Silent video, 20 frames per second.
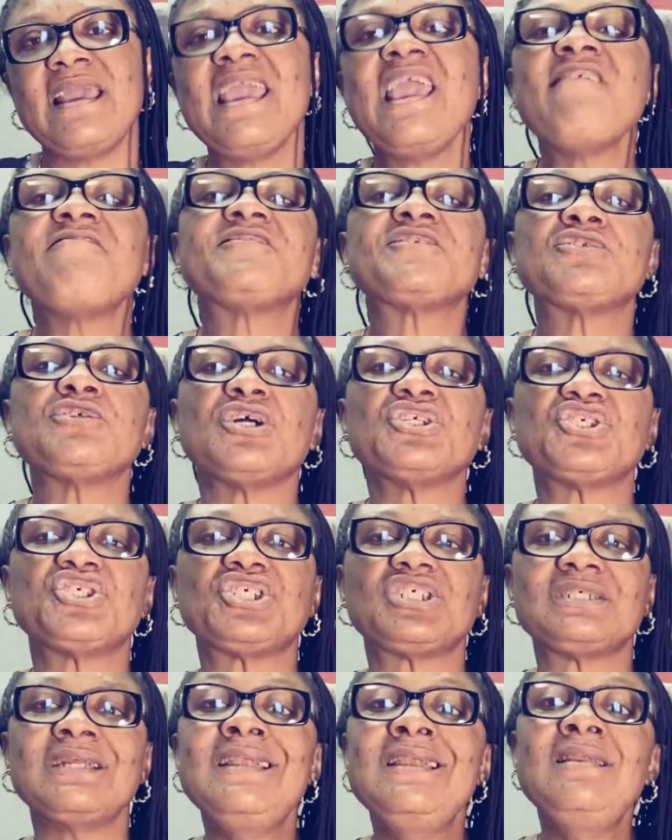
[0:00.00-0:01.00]
If
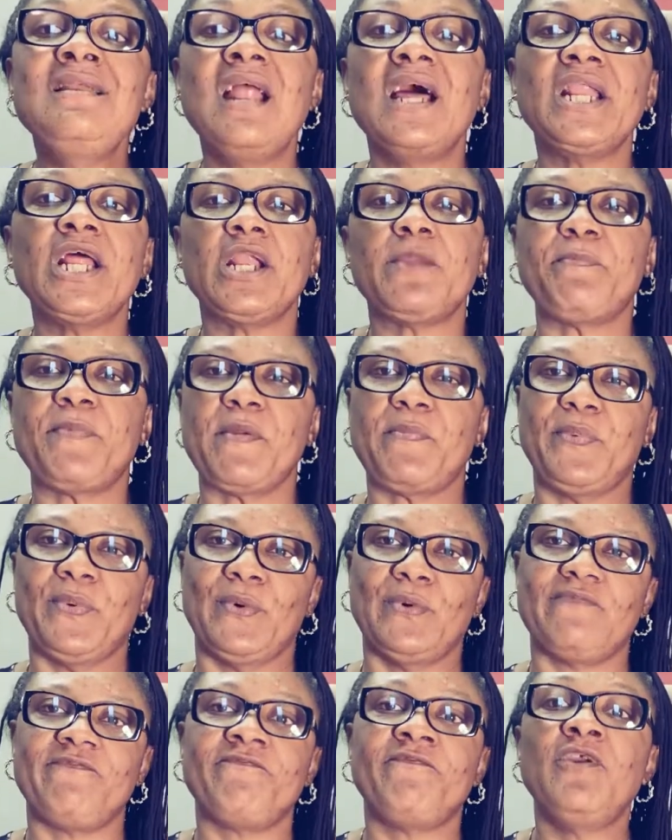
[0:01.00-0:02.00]
such learned
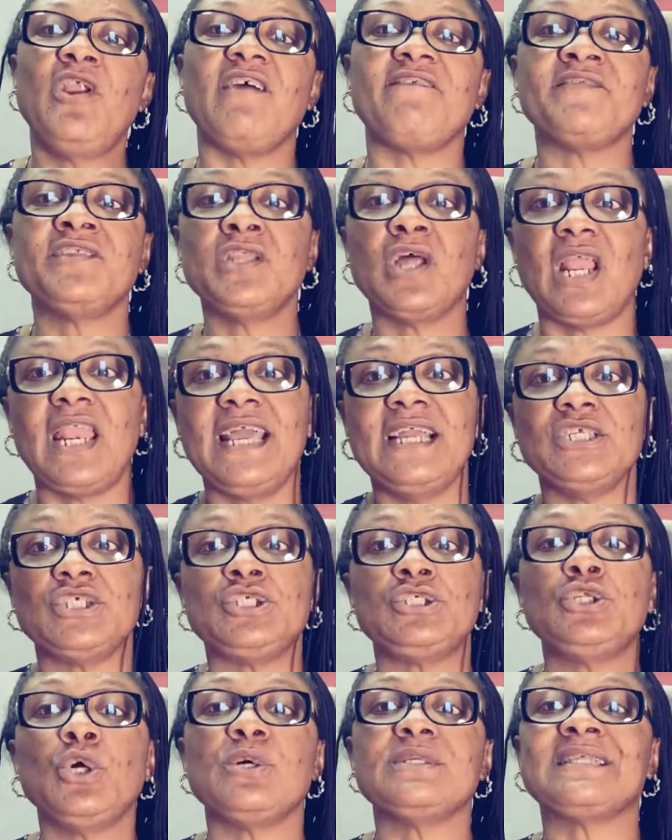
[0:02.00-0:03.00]
people, full of
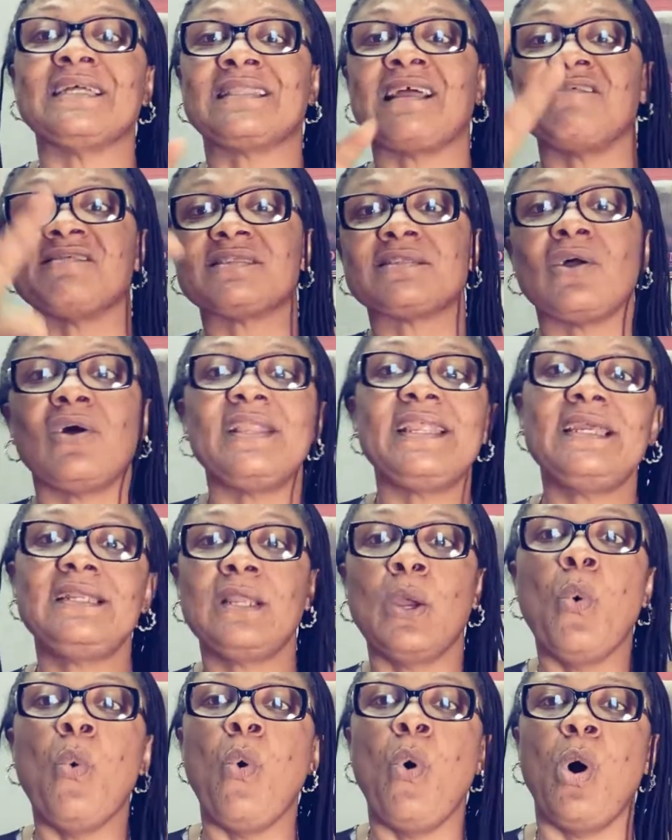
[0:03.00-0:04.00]
knowledge, those that have
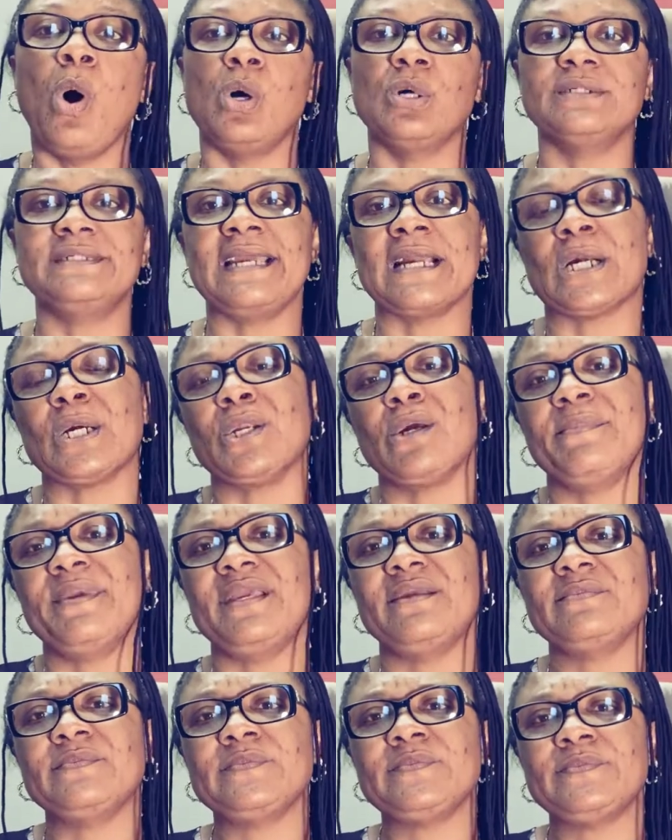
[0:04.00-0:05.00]
studied the world
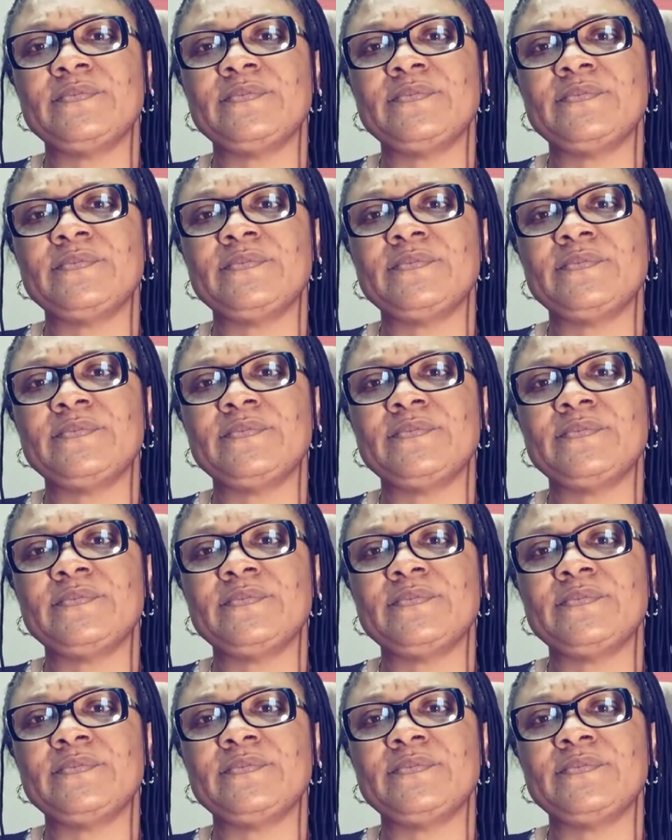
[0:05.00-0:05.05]
economy,